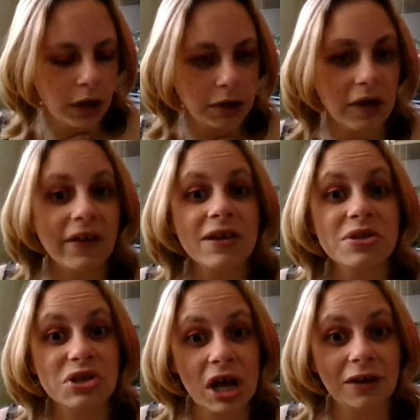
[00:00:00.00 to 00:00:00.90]
Now, there's
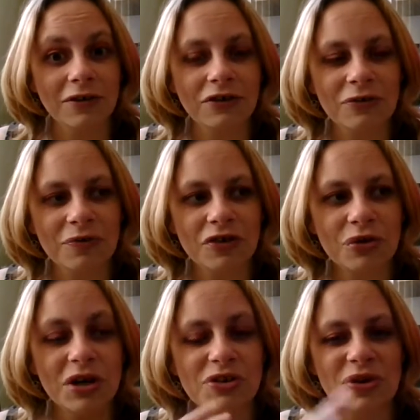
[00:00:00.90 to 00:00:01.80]
a challenge.
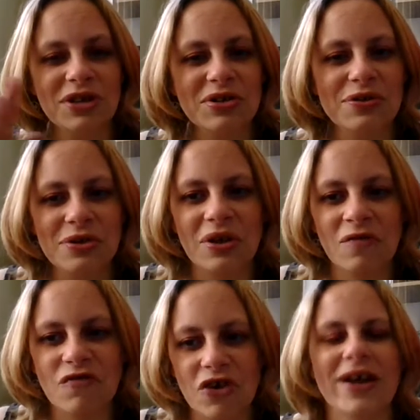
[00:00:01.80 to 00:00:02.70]
2022 is
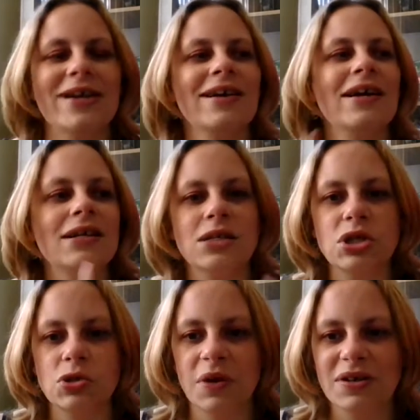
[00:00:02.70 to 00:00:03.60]
looking free.
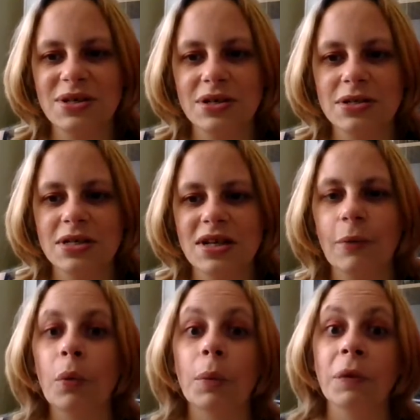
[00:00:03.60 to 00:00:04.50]
Excuse me, I just need to have
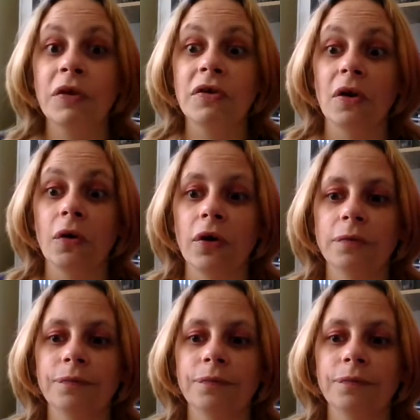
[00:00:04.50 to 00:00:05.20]
a word with the dog.